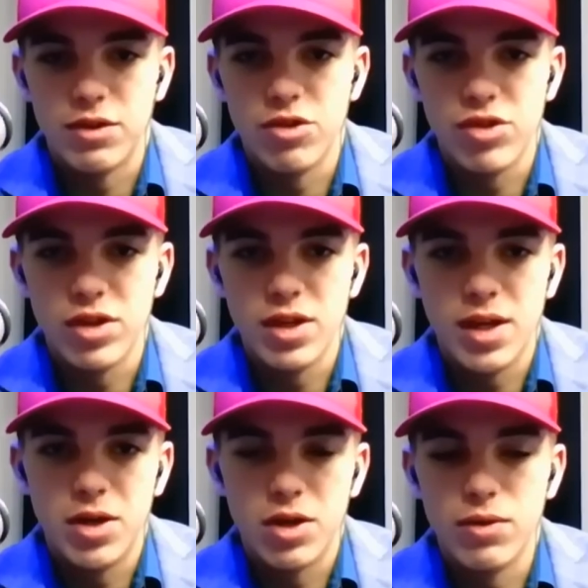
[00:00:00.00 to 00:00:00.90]
As a Christian,
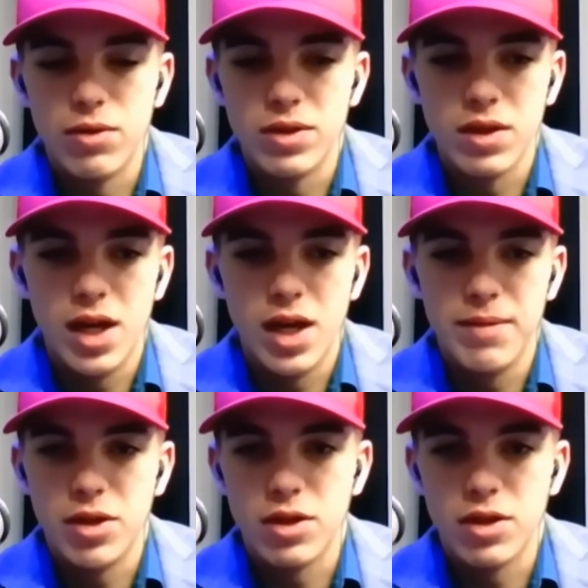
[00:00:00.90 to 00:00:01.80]
I'm not going to lie.
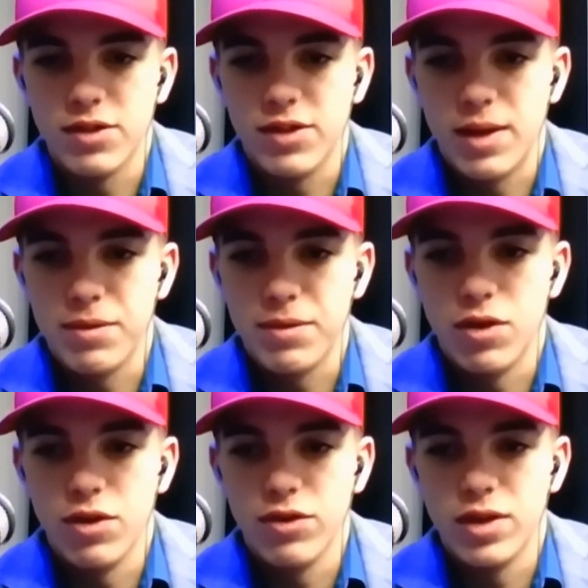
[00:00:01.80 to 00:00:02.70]
I'm not going to accept the
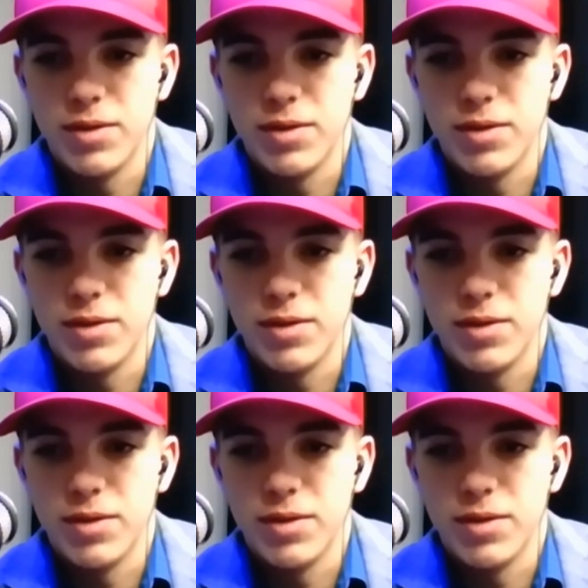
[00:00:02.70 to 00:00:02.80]
falsehood.